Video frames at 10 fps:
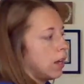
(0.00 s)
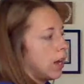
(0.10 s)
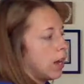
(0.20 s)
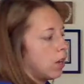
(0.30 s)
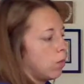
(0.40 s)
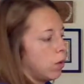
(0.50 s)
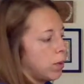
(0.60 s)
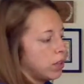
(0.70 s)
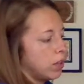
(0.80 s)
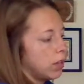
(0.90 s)
And we'll
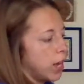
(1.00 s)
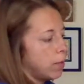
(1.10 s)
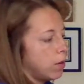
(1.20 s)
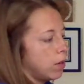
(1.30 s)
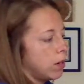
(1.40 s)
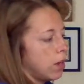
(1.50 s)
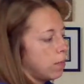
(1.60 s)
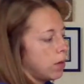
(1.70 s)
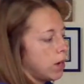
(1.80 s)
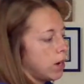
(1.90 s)
put the label
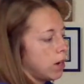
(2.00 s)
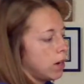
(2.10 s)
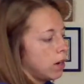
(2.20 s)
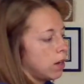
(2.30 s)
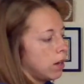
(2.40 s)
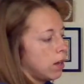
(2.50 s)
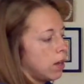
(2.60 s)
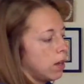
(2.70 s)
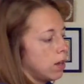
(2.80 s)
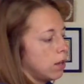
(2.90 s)
number
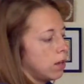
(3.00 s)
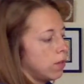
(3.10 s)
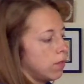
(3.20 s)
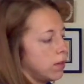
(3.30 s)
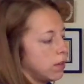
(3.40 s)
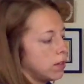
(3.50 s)
of